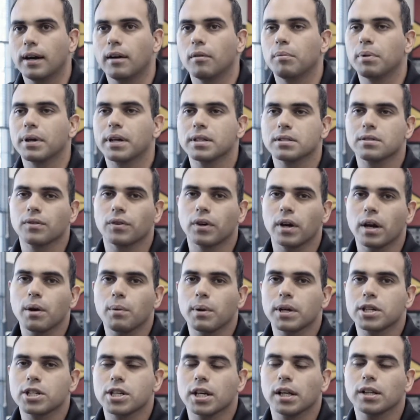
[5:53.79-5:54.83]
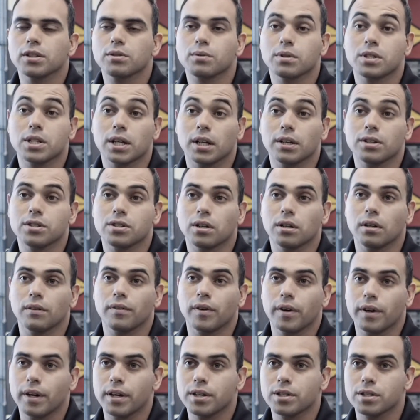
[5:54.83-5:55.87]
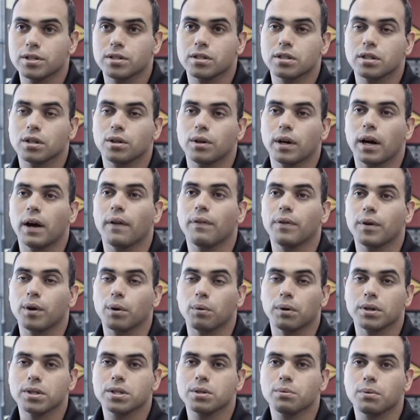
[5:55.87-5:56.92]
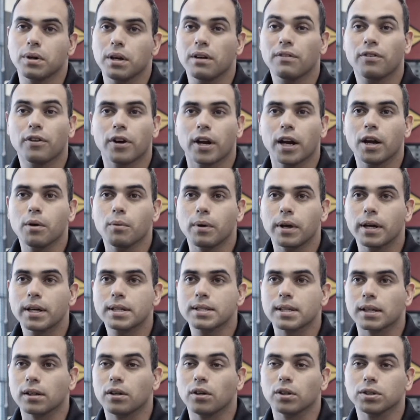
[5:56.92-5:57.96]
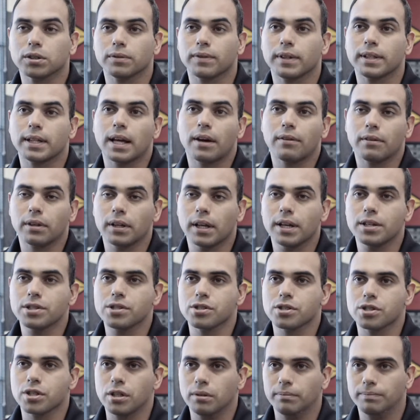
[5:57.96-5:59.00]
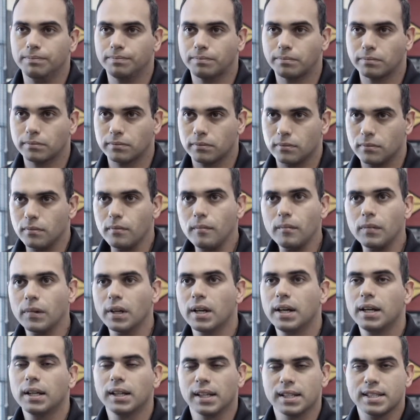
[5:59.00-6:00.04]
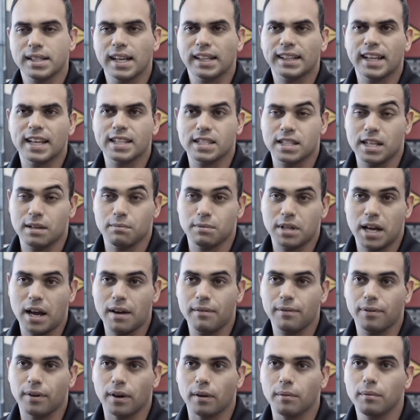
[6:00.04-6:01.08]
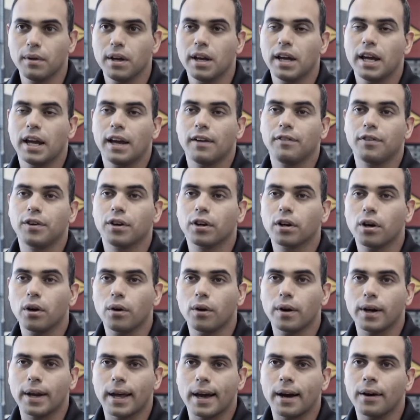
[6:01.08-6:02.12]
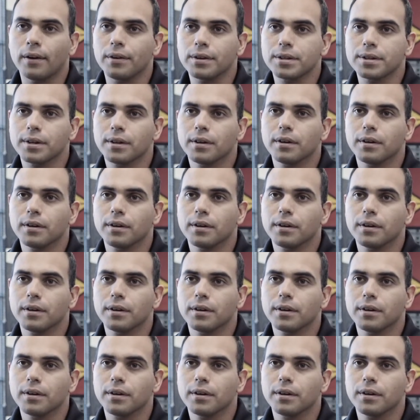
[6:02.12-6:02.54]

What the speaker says: Because of our 8-week challenge, we challenge all of our agents to go out there once a week for 8 weeks and cultivate that relationship. Let's take that same time frame. If you're going out